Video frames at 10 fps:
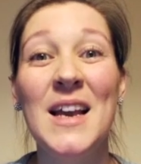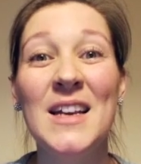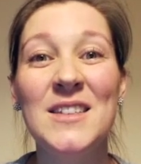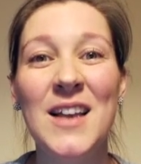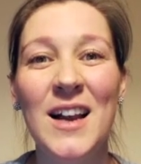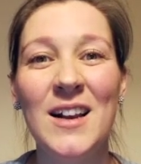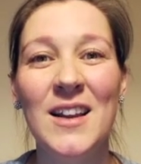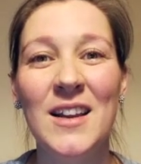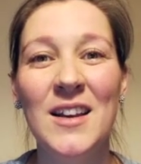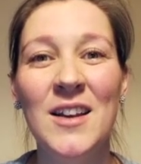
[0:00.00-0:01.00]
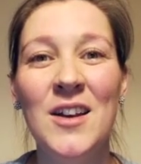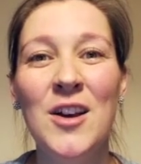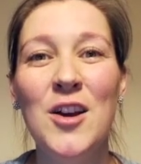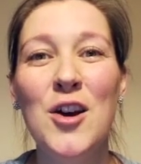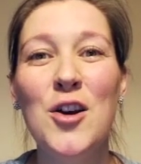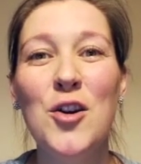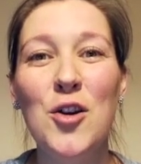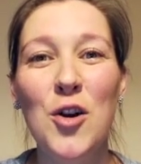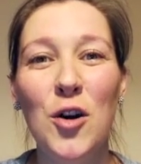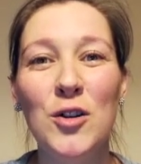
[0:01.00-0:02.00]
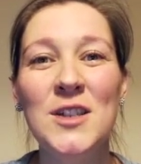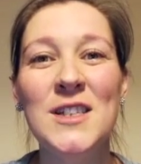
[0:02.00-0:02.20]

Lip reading: Exactly. God